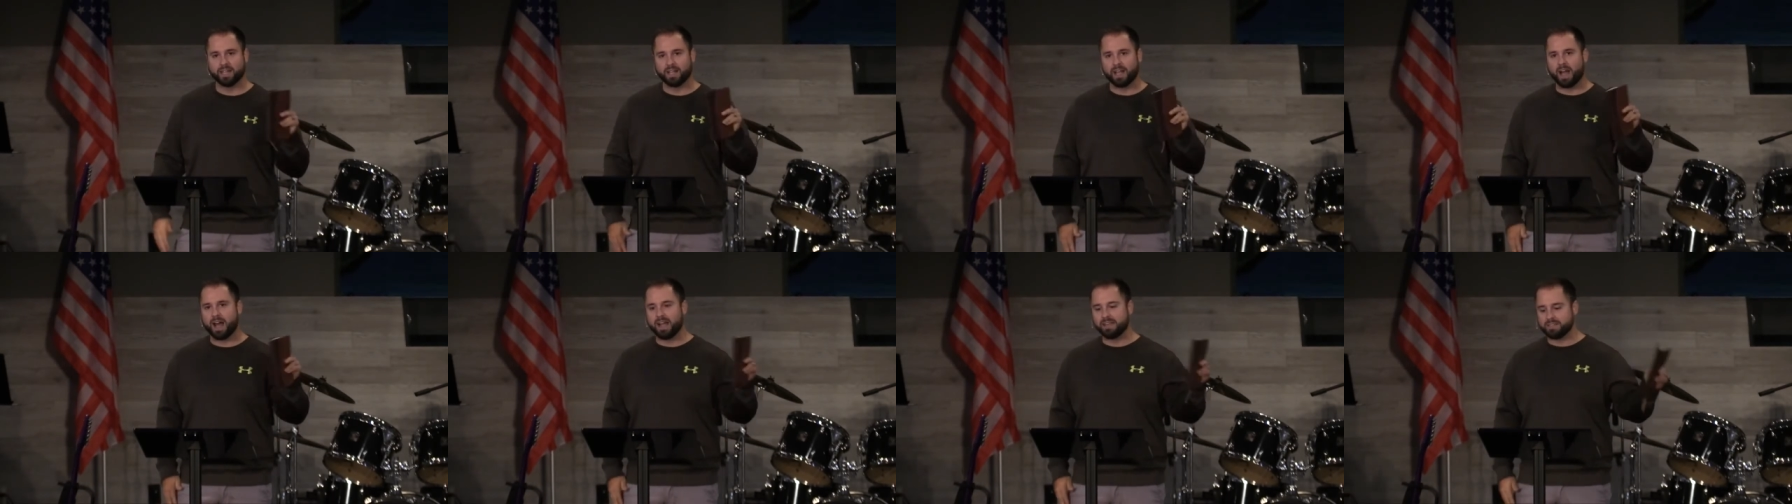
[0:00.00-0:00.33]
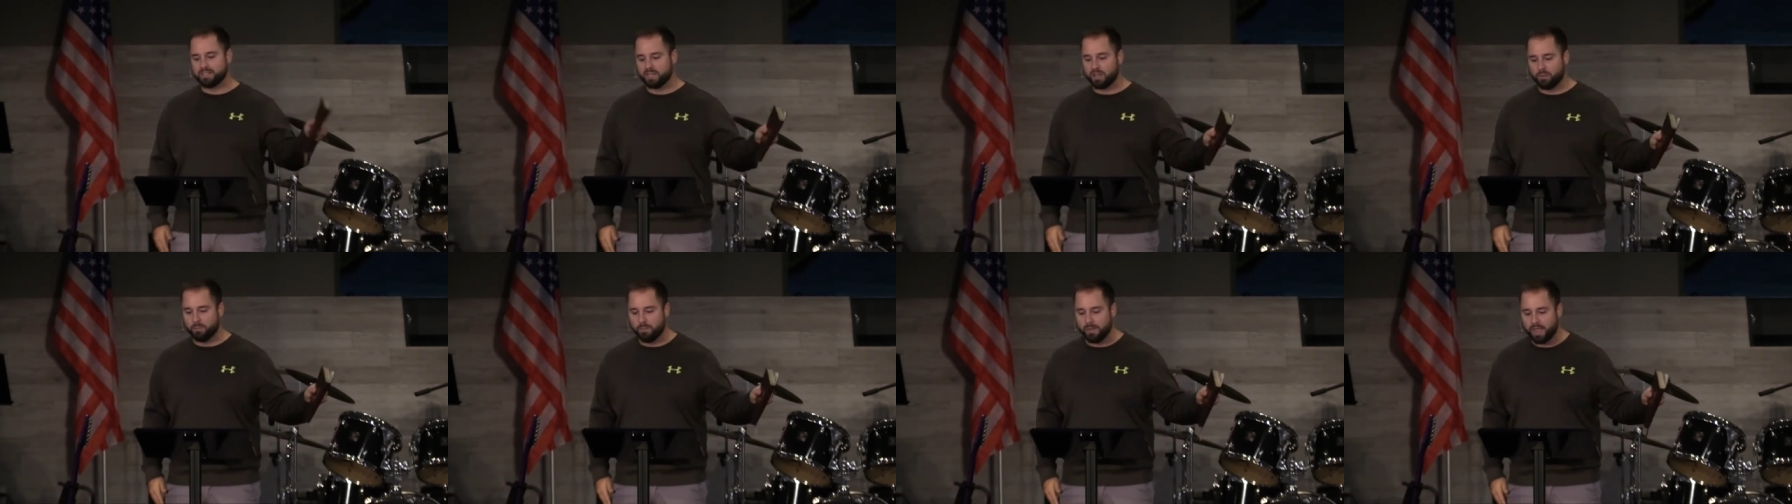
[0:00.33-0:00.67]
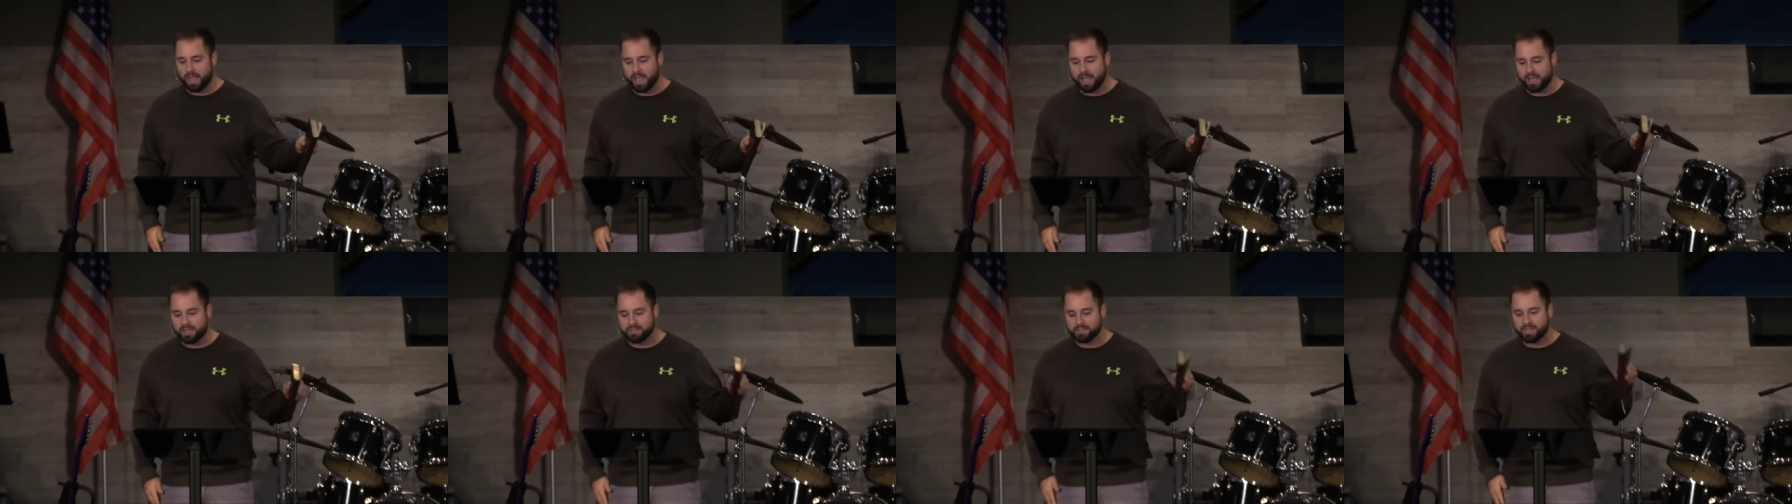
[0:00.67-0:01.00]
God's
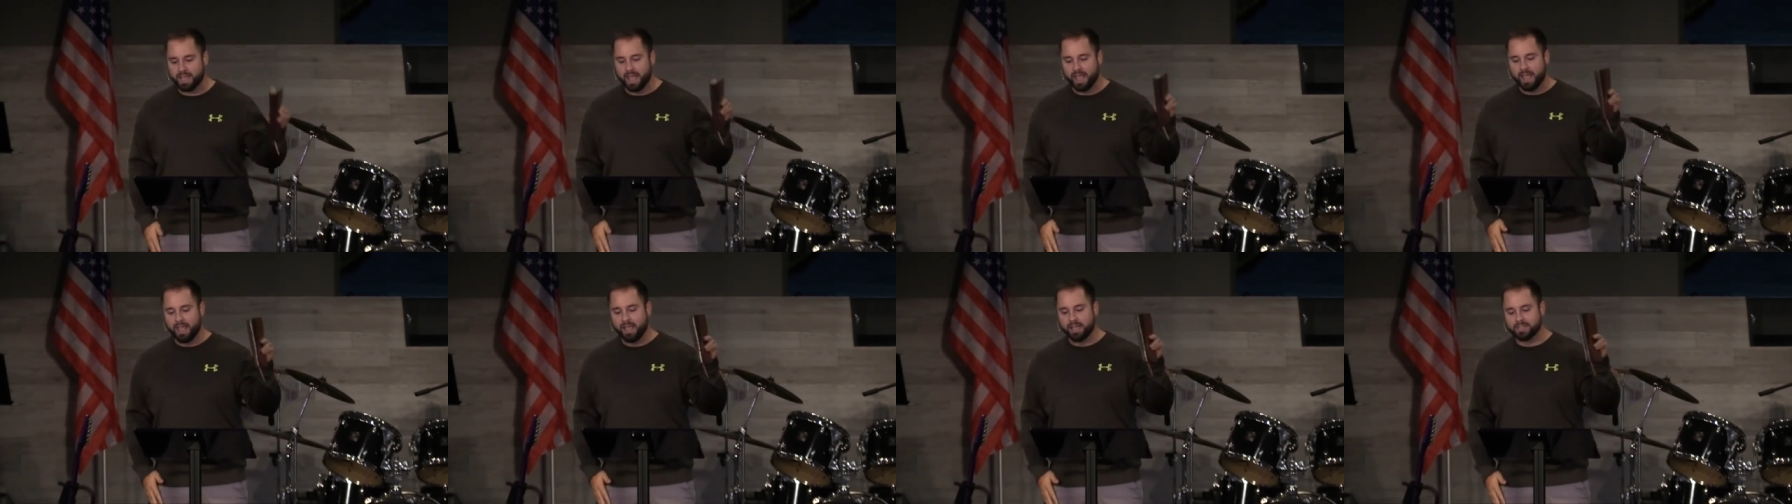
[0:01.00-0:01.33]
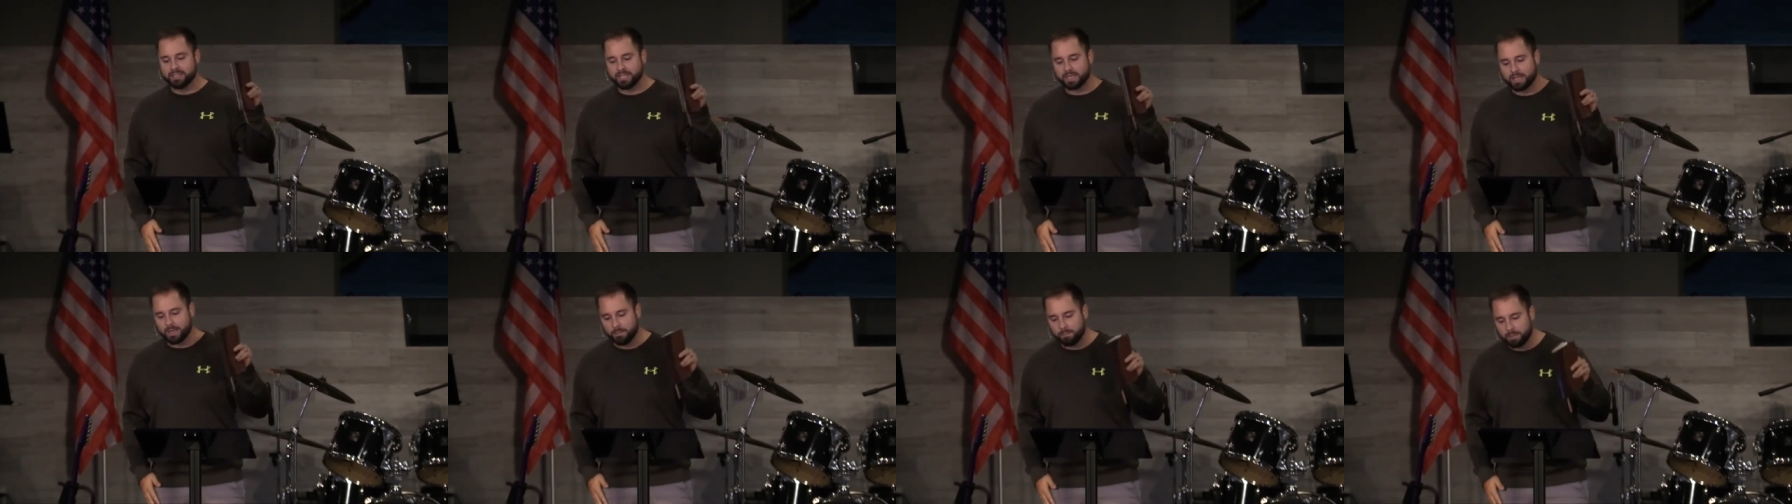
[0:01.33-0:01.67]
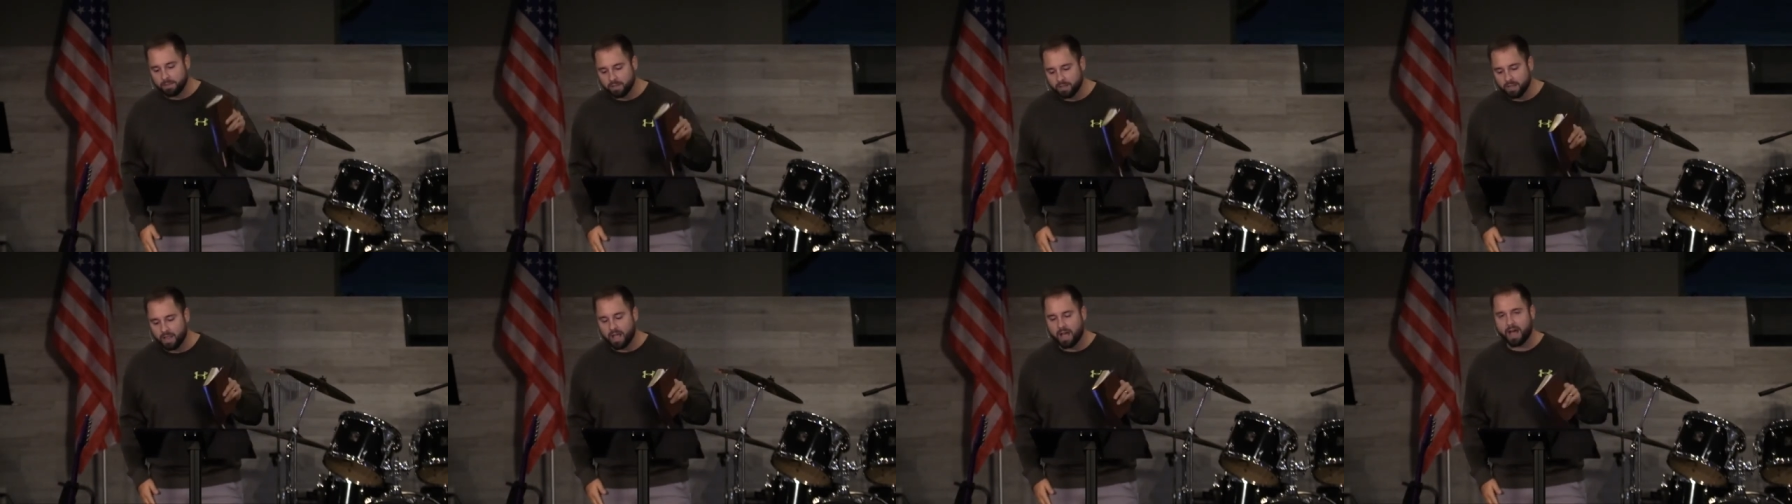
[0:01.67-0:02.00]
commands, to
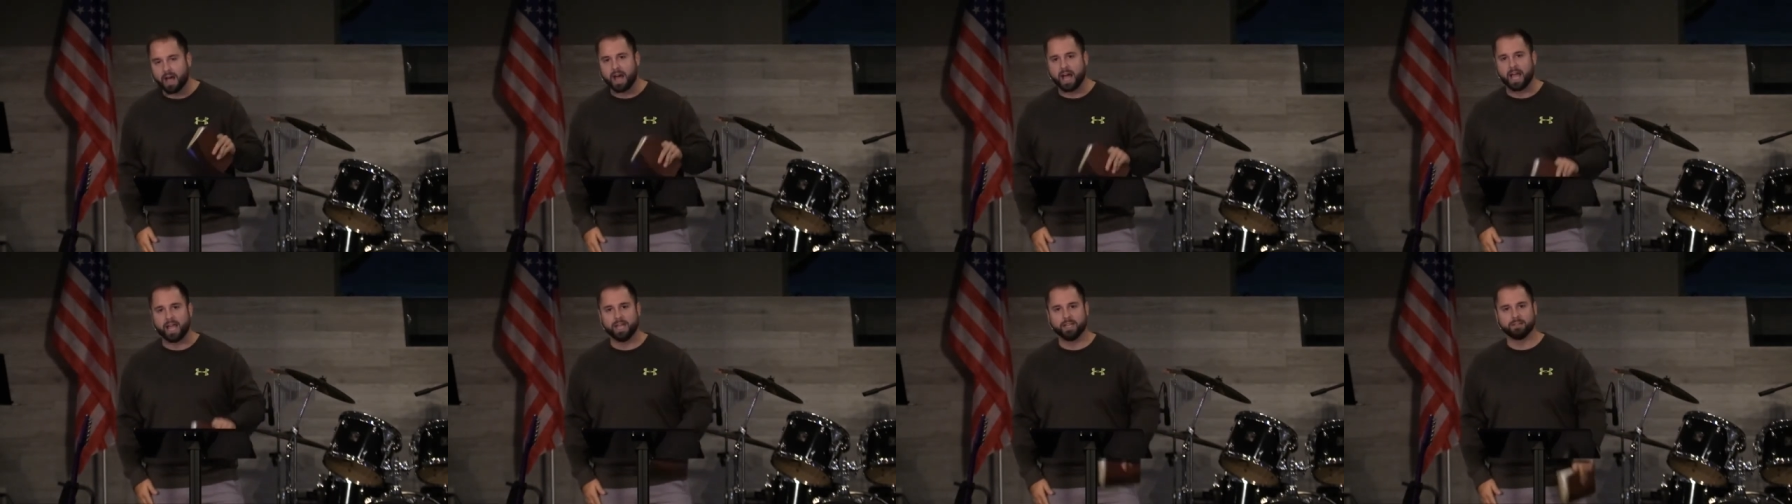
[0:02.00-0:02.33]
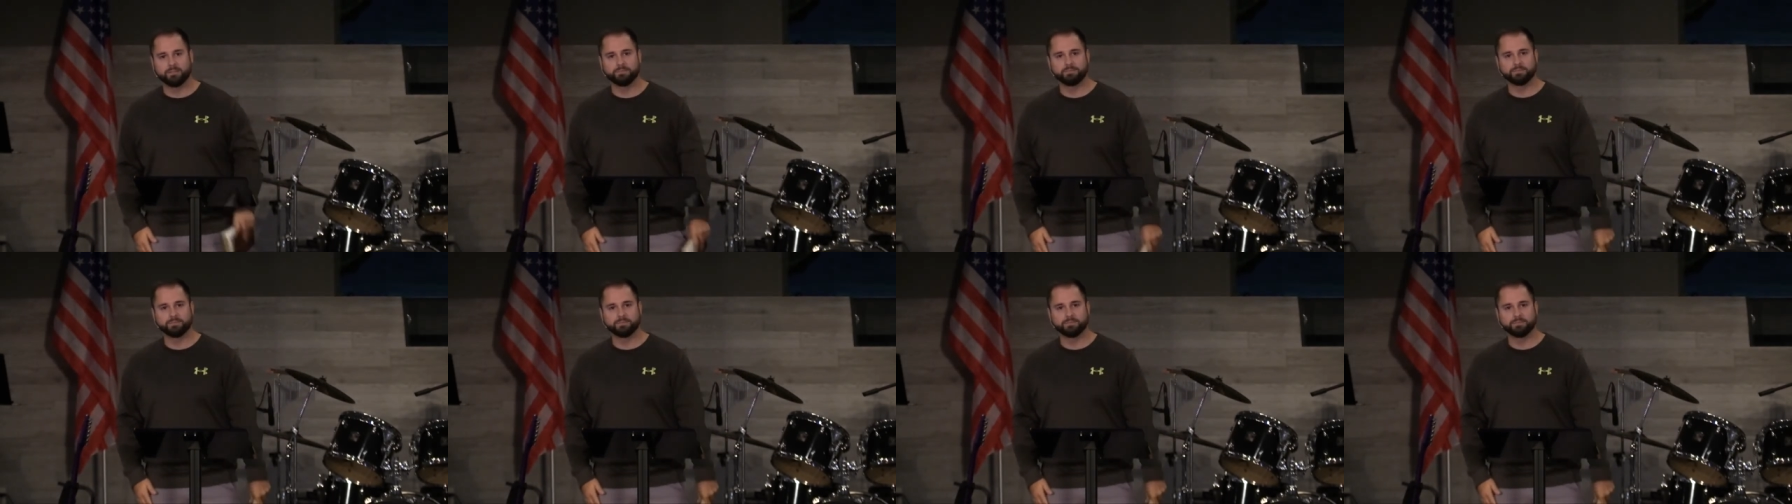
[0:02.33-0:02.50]
comply.